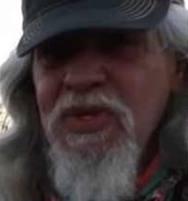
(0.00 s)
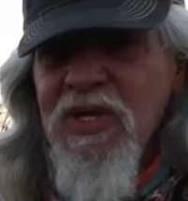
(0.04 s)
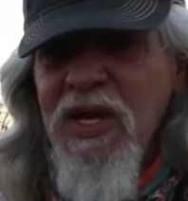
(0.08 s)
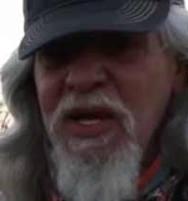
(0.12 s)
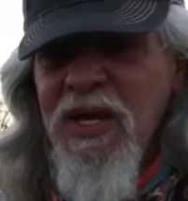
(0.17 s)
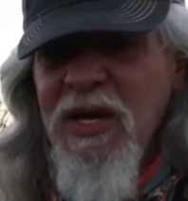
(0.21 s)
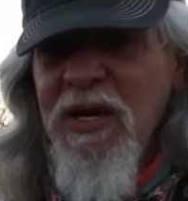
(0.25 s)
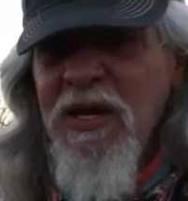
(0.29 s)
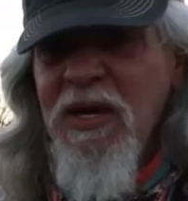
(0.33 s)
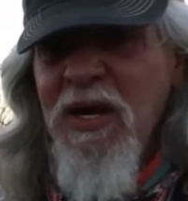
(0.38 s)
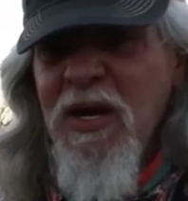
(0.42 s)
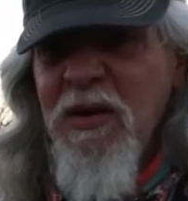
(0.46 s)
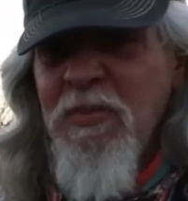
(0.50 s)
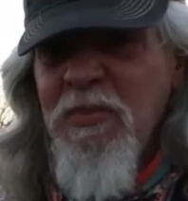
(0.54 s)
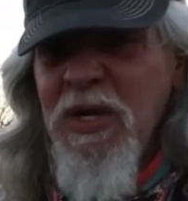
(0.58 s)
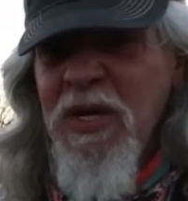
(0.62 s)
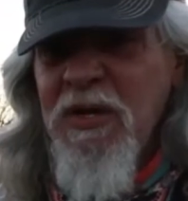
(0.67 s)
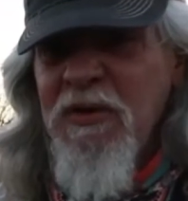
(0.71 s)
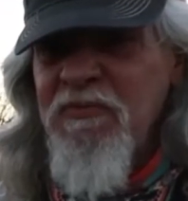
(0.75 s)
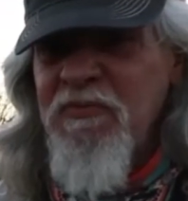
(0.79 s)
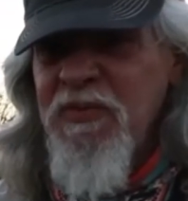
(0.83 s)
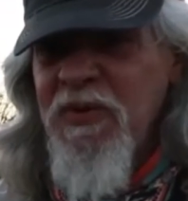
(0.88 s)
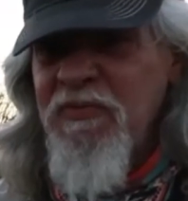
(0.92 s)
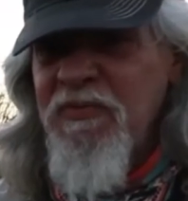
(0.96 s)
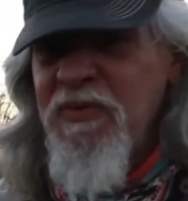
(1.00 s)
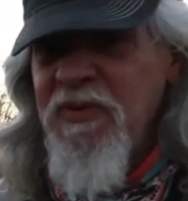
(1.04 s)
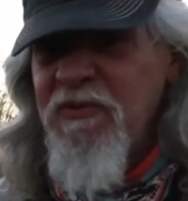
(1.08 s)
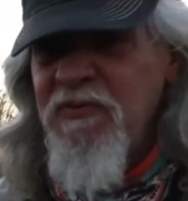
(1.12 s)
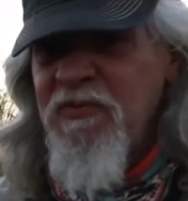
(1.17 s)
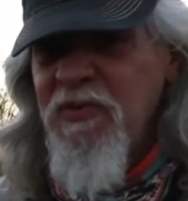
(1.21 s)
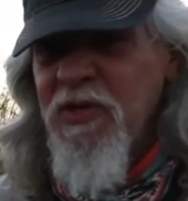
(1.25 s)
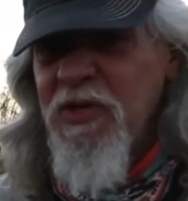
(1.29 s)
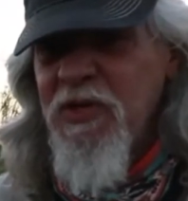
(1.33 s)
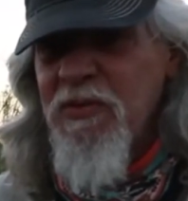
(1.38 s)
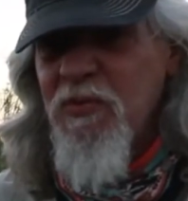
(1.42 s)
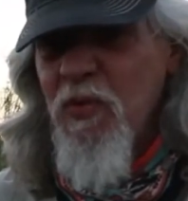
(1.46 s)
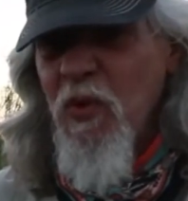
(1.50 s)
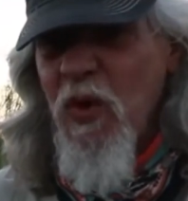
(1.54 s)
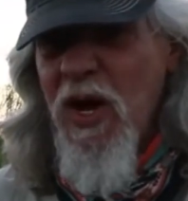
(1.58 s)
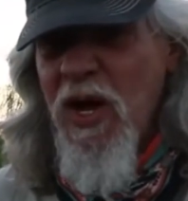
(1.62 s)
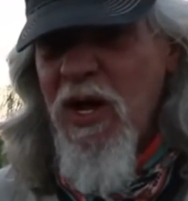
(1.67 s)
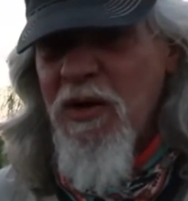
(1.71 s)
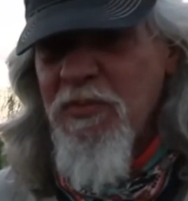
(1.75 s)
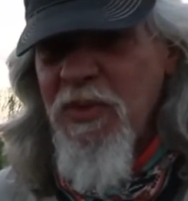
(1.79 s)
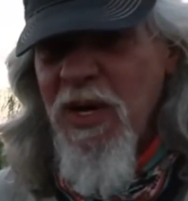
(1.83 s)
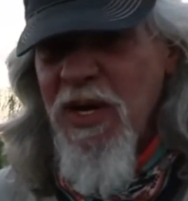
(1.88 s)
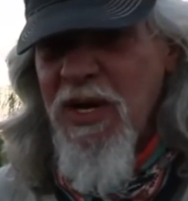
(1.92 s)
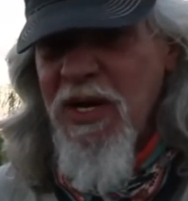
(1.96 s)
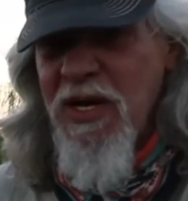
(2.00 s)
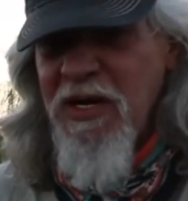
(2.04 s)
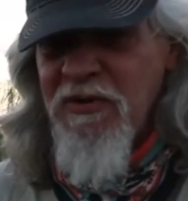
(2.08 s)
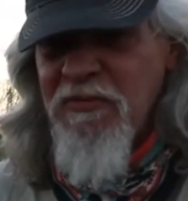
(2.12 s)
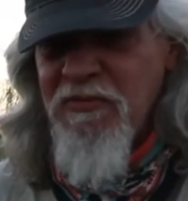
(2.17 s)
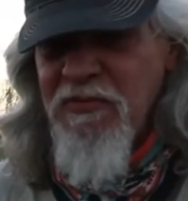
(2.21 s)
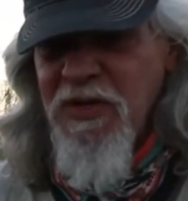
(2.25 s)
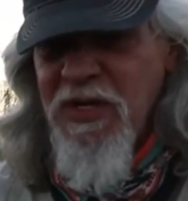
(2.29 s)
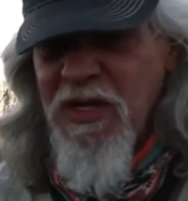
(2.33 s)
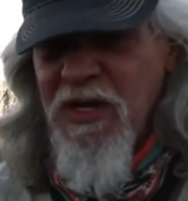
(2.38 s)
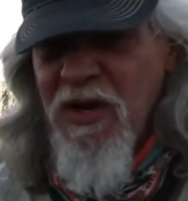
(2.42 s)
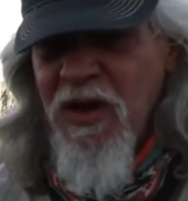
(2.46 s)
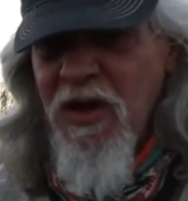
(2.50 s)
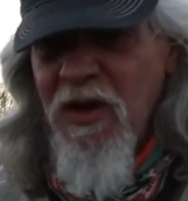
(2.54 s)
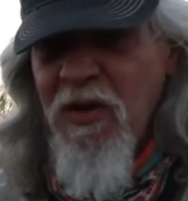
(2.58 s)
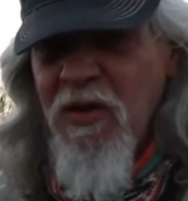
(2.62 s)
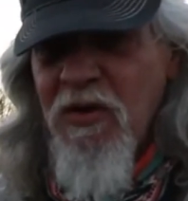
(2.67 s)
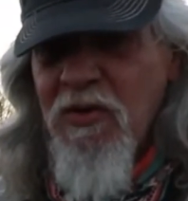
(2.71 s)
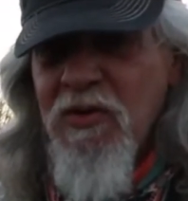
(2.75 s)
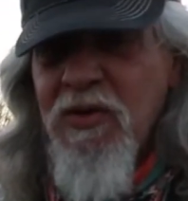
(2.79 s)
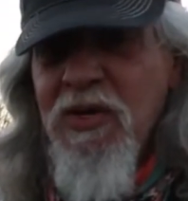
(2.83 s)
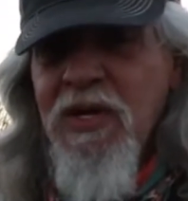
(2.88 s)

It ended up being 50 foot wide by 80 feet long.